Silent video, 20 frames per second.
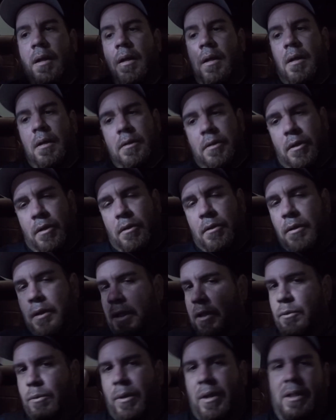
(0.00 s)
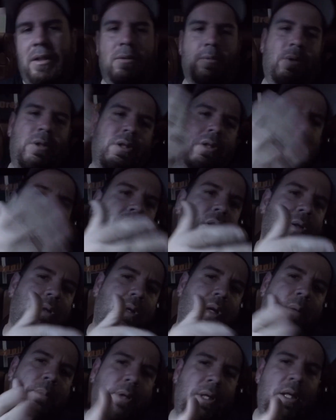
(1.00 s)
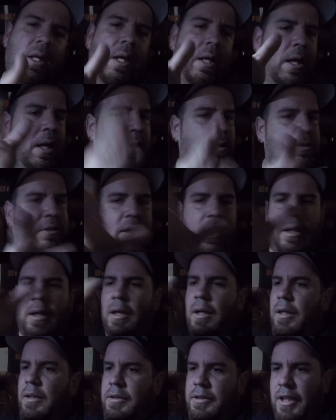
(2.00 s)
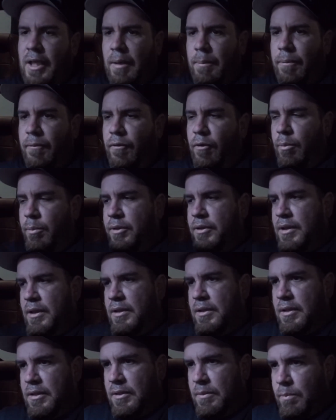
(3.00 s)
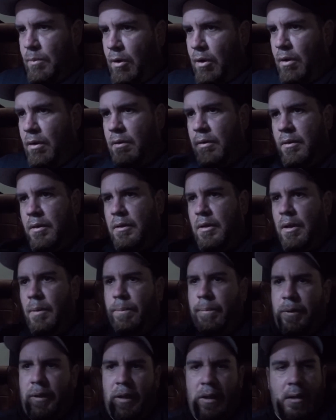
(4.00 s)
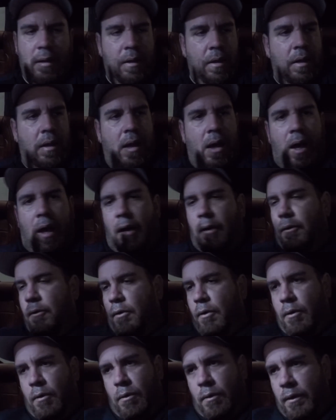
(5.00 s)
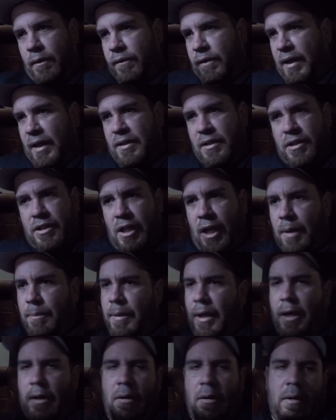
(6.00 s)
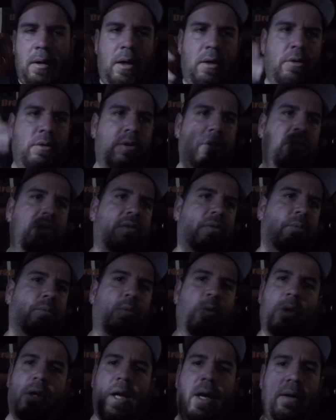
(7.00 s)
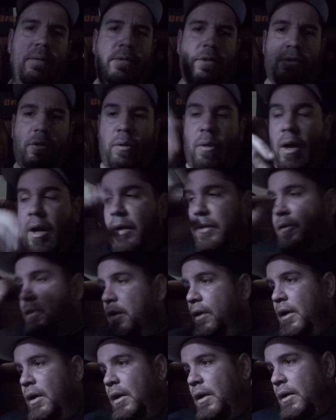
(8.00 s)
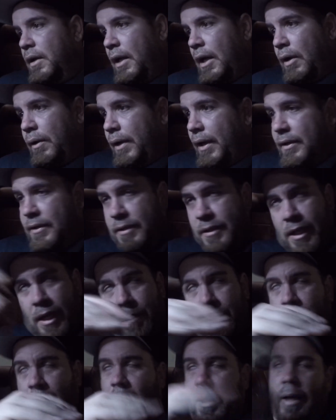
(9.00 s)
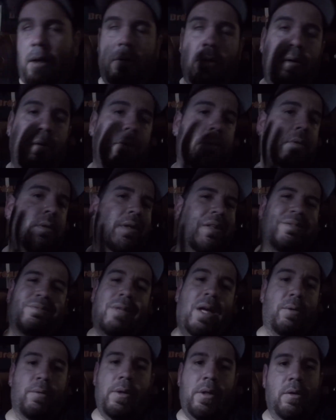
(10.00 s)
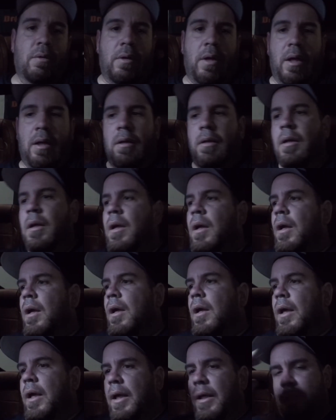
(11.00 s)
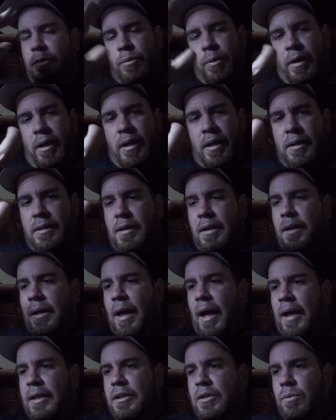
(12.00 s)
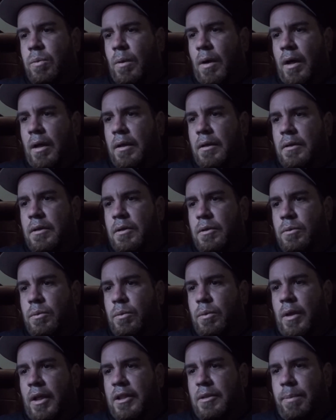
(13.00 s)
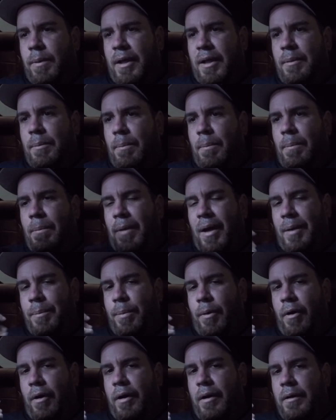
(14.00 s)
So it is what it is. When I gotta understand, JM Performance is a small company. I don't know if he has a shop now. I heard he used to work out of his garage. Now he has a shop. I don't know. I really don't care. It is what it is. I just want to explain my part